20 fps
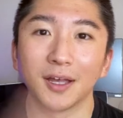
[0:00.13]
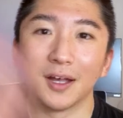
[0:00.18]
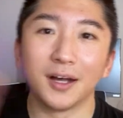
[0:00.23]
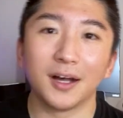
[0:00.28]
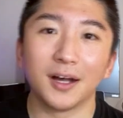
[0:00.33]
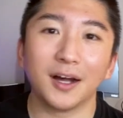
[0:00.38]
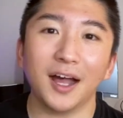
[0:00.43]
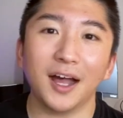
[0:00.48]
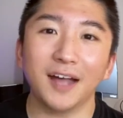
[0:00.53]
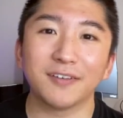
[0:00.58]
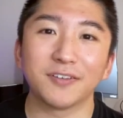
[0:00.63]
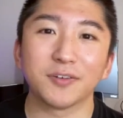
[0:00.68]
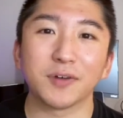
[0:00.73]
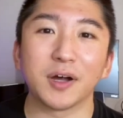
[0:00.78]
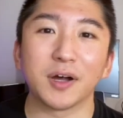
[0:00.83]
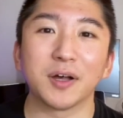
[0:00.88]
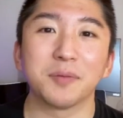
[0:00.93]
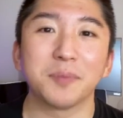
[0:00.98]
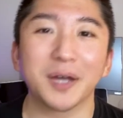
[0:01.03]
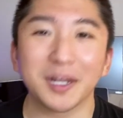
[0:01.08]
Hi
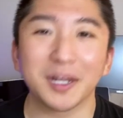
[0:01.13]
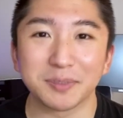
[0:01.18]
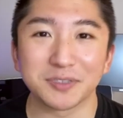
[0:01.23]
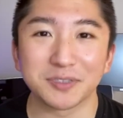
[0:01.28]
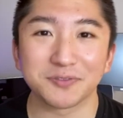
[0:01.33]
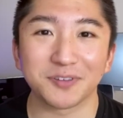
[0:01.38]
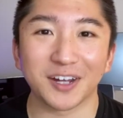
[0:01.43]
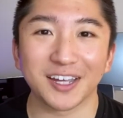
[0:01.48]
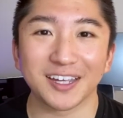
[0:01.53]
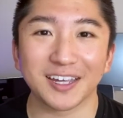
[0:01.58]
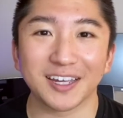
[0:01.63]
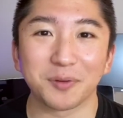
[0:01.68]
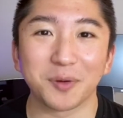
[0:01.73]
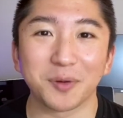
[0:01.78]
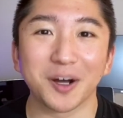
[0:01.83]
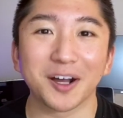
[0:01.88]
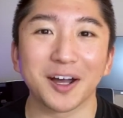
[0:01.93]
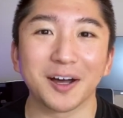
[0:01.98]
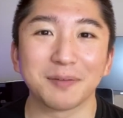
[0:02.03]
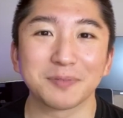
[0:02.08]
everyone, my name is Frank and
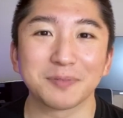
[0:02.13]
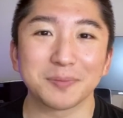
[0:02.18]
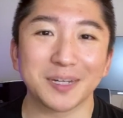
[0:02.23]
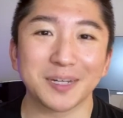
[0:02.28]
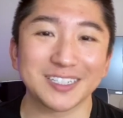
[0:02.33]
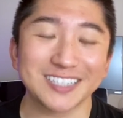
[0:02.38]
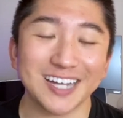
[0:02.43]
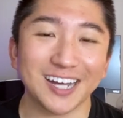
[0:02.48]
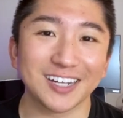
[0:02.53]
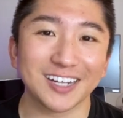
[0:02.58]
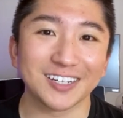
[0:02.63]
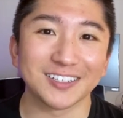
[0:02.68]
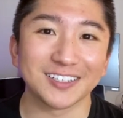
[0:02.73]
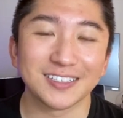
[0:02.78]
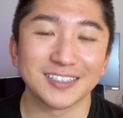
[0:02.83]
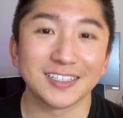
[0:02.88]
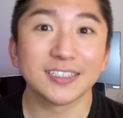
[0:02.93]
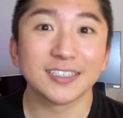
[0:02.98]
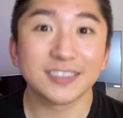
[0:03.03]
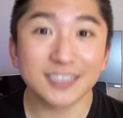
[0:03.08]
welcome to my channel.
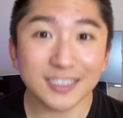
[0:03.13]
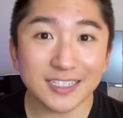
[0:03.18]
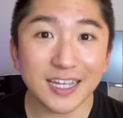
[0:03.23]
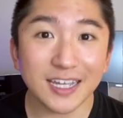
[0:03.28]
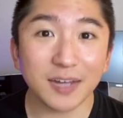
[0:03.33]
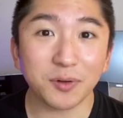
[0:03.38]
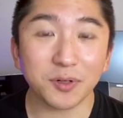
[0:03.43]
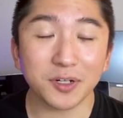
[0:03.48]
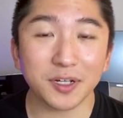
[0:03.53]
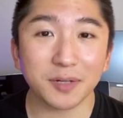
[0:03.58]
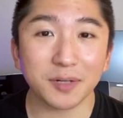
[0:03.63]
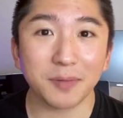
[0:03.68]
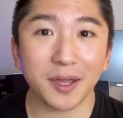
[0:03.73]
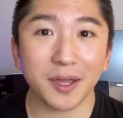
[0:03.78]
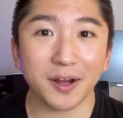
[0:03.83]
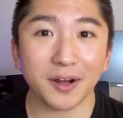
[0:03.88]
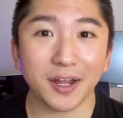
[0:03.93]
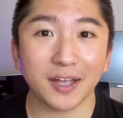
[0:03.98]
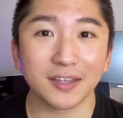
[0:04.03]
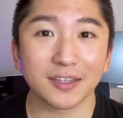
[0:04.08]
Today we're comparing the